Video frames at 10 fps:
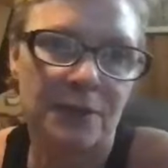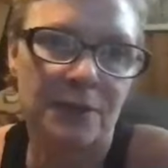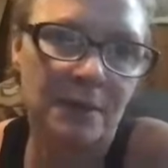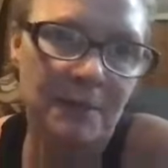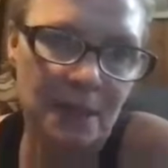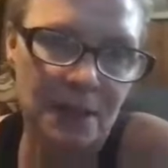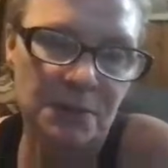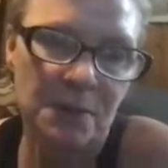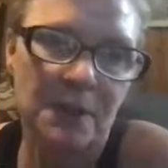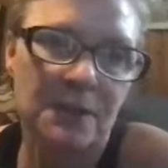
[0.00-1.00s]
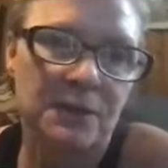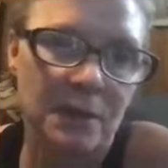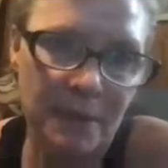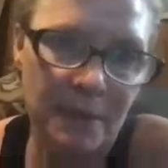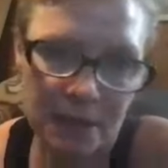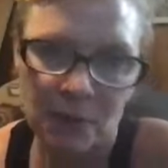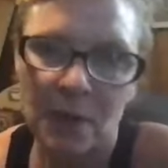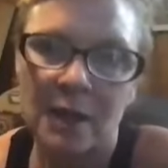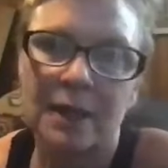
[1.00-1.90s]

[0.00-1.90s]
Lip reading: 30 minutes run, 30 minutes walk.